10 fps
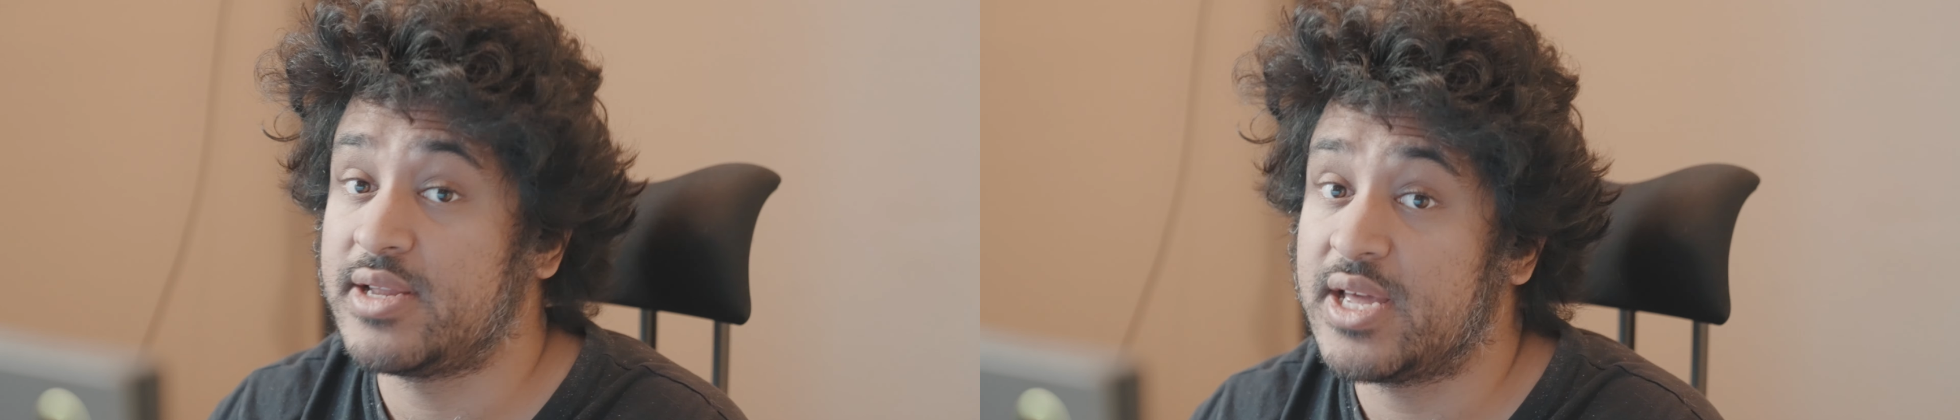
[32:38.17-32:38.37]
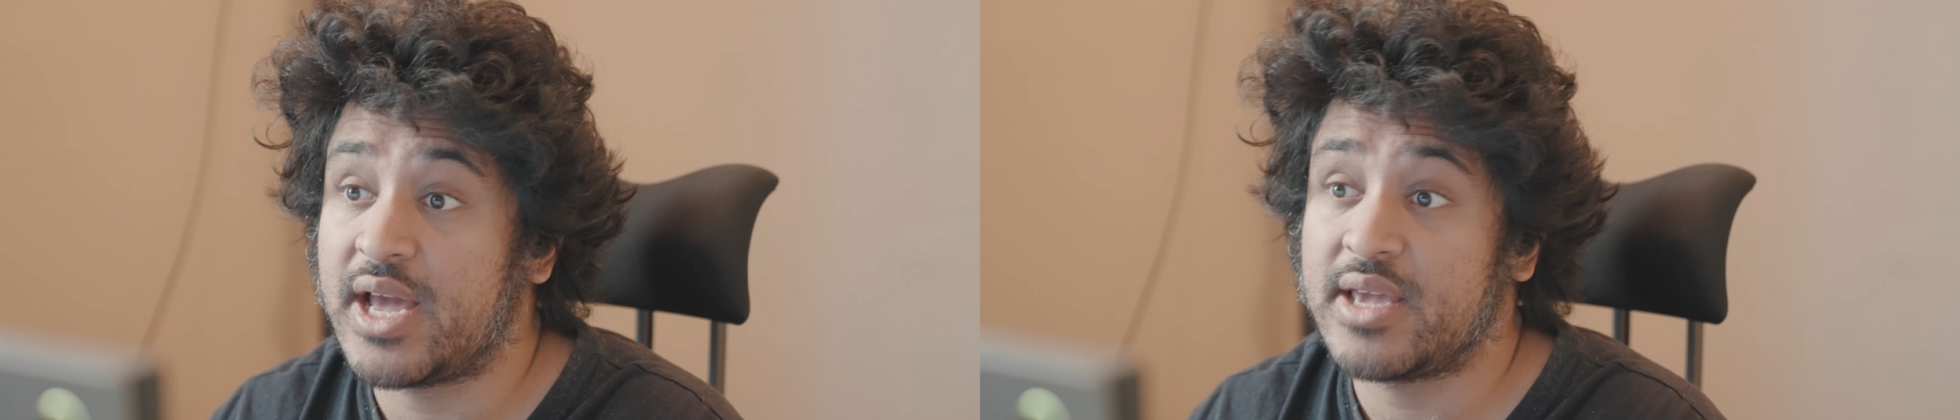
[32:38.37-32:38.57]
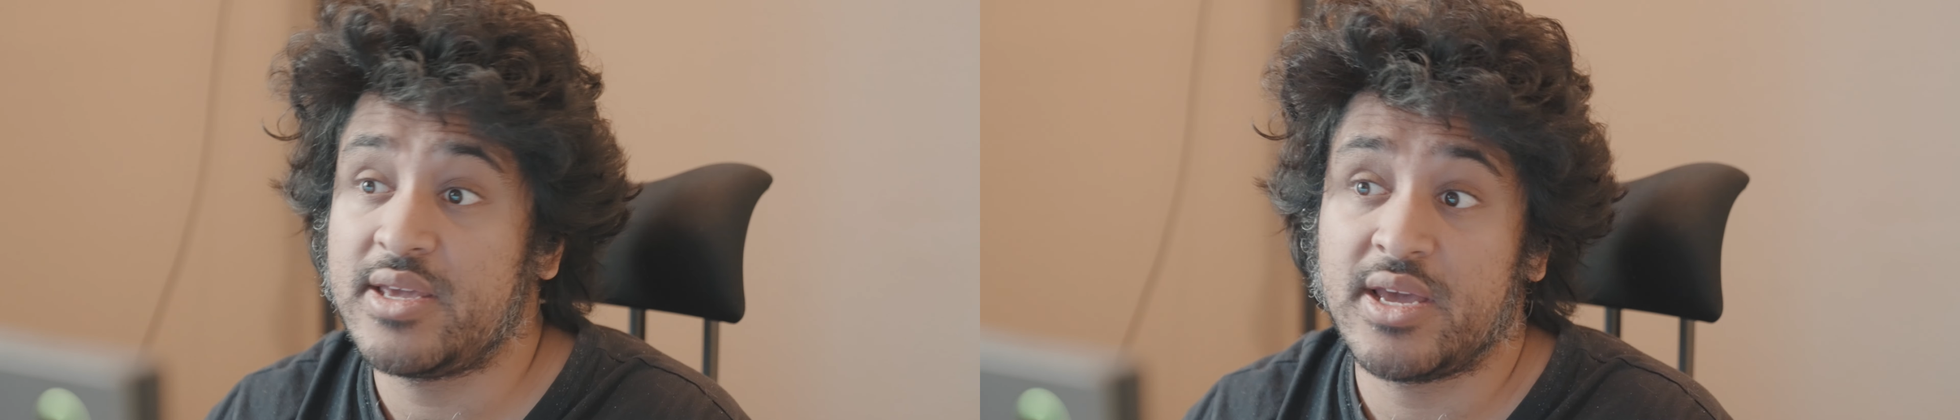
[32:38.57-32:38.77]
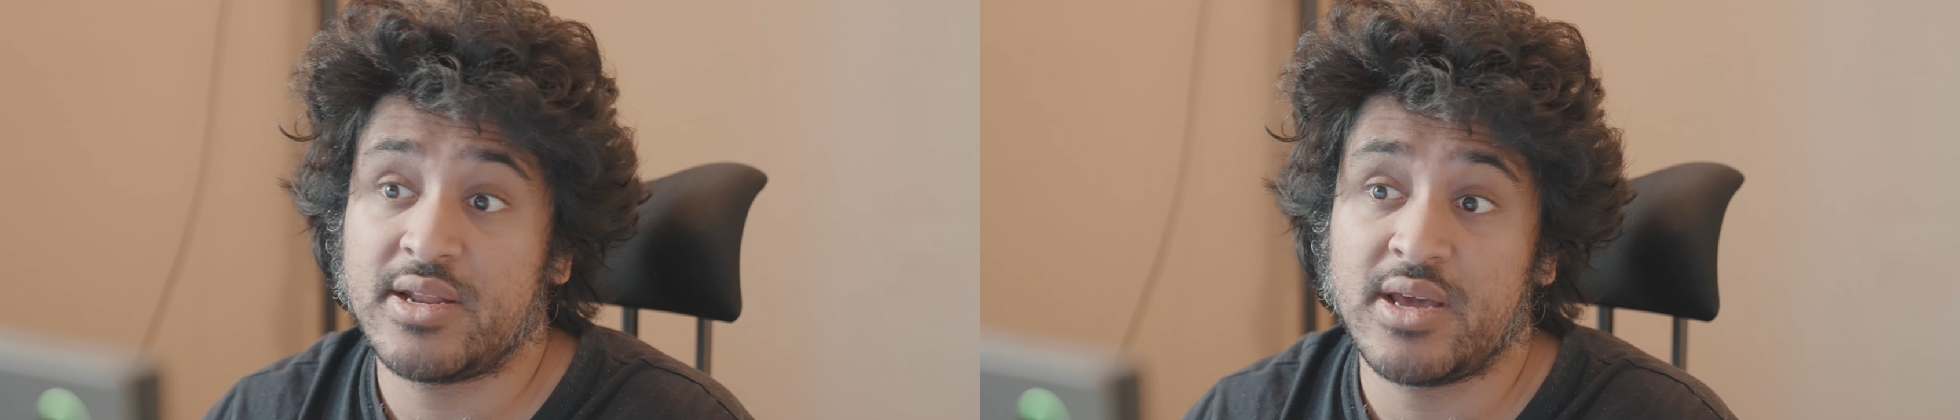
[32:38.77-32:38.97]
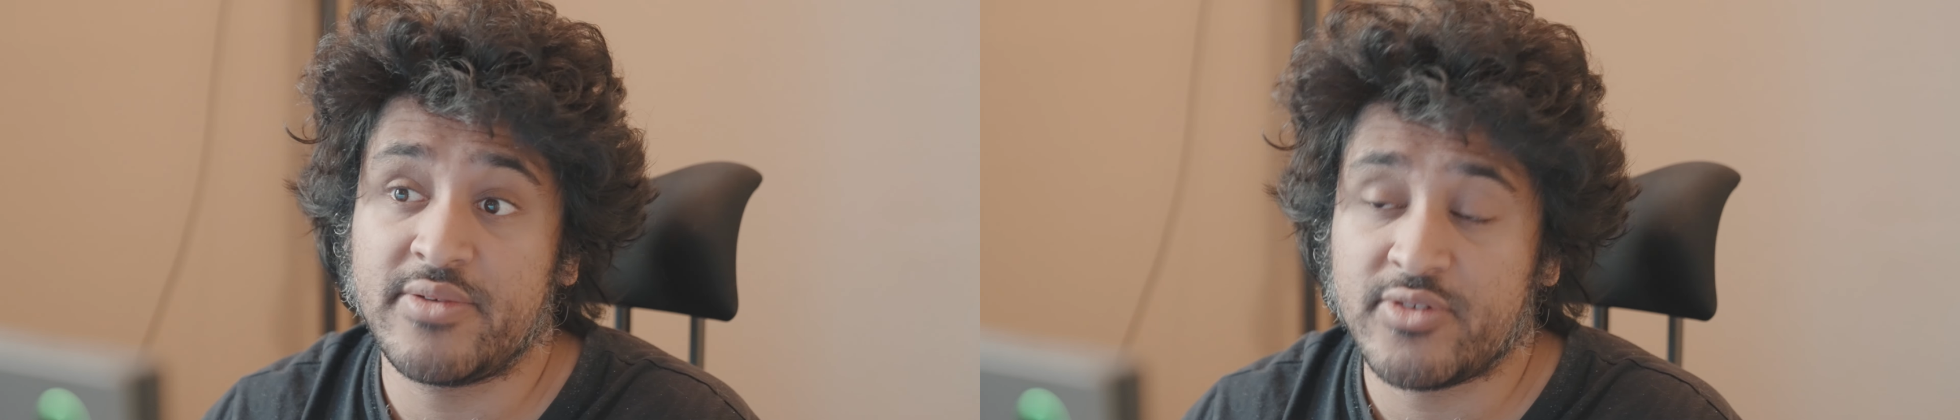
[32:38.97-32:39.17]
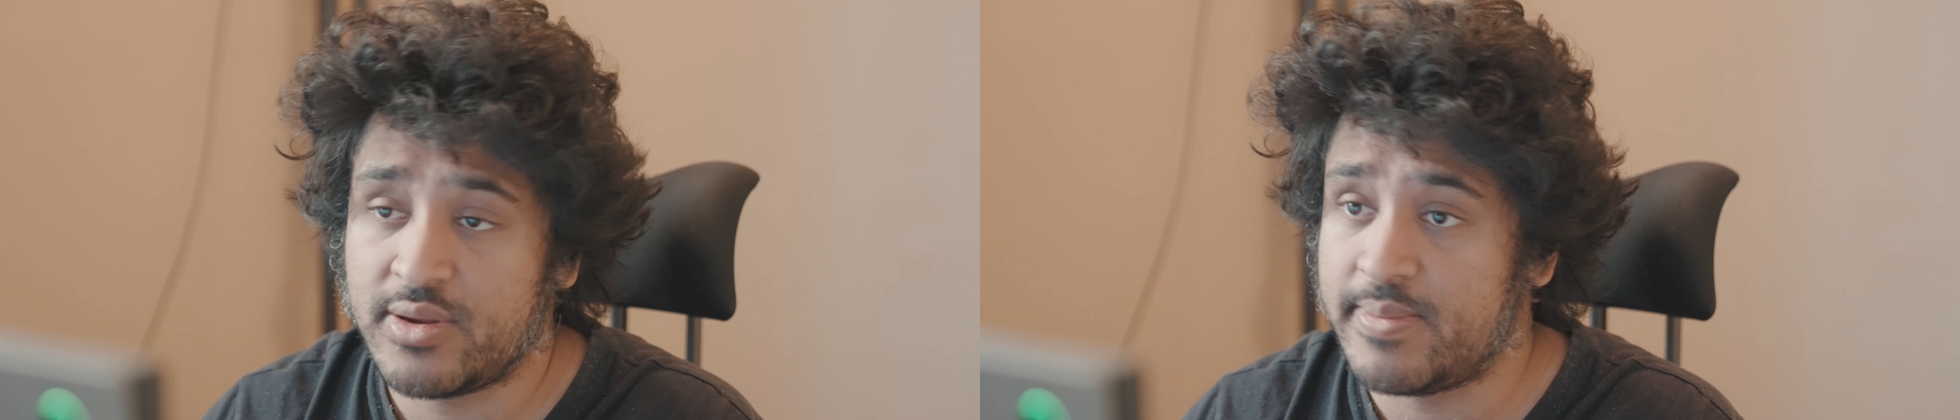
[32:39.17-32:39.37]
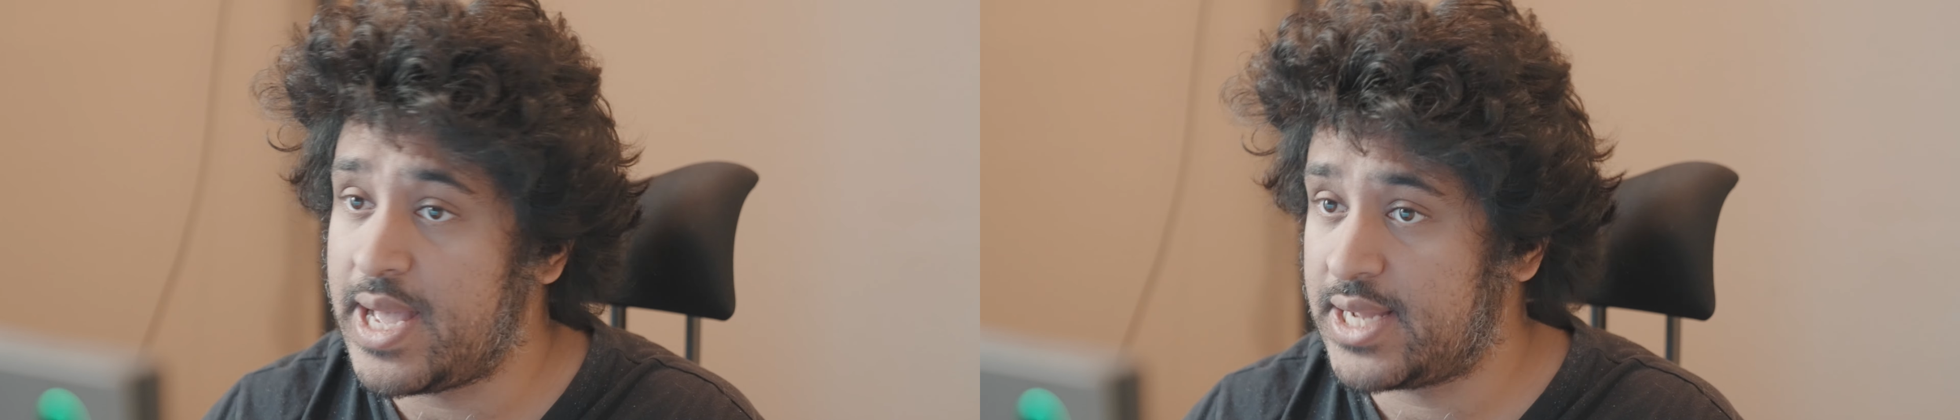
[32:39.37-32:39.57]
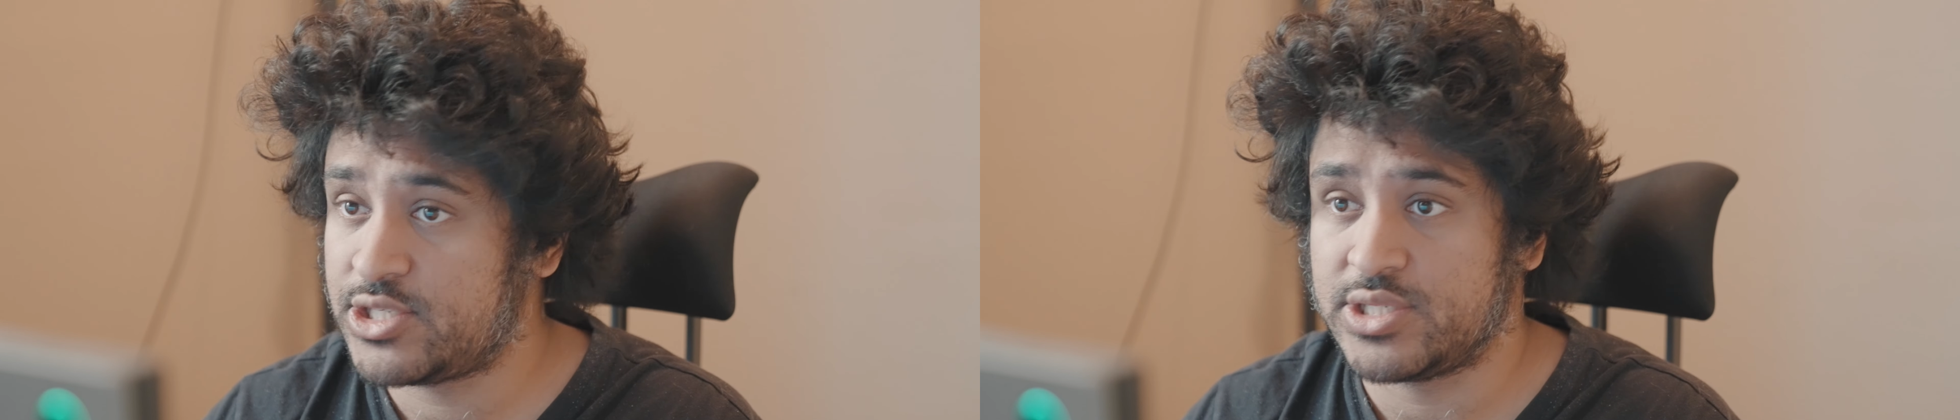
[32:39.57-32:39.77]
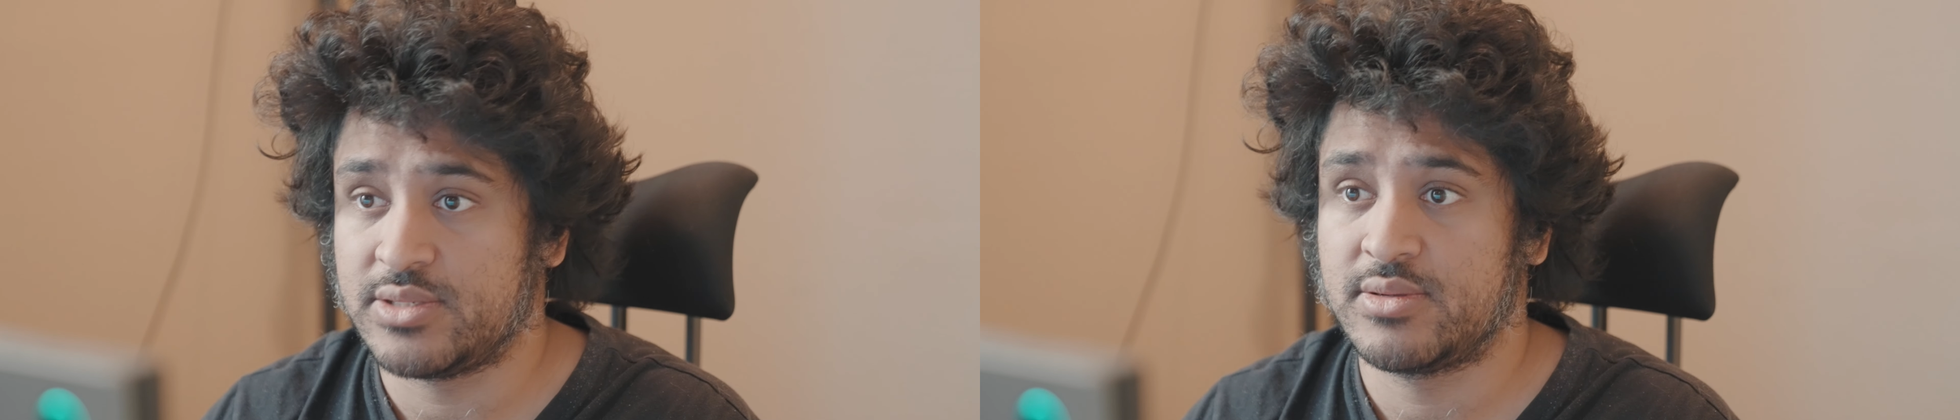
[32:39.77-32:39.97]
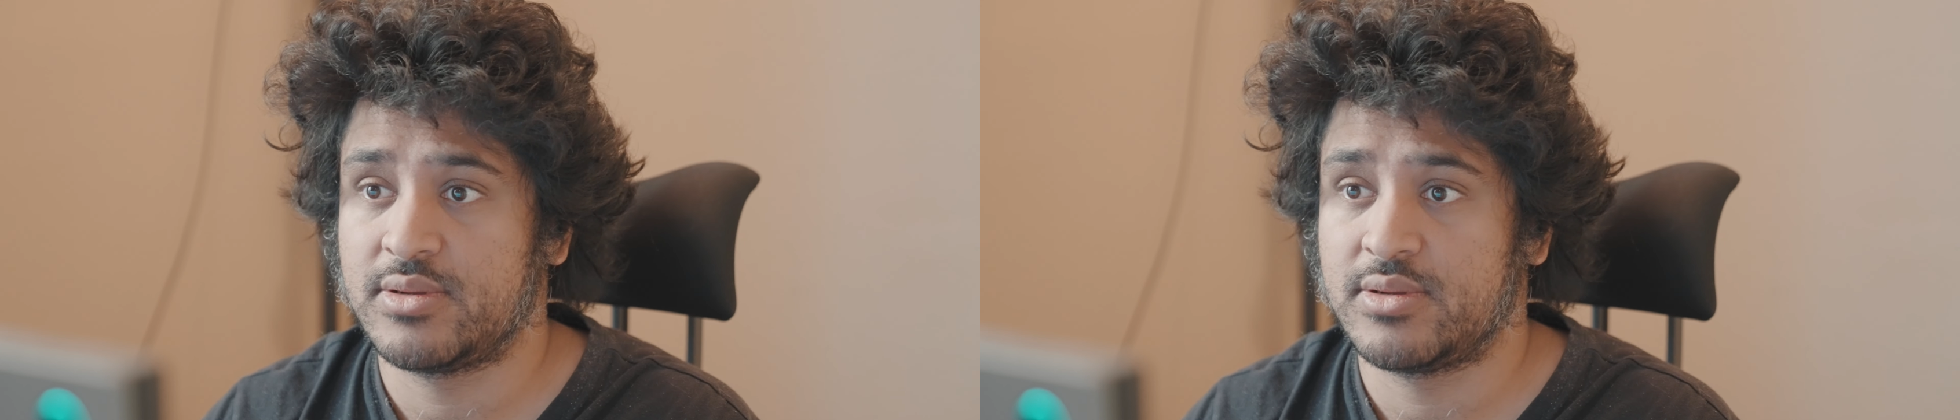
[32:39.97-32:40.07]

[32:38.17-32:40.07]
and yet I can't ever imagine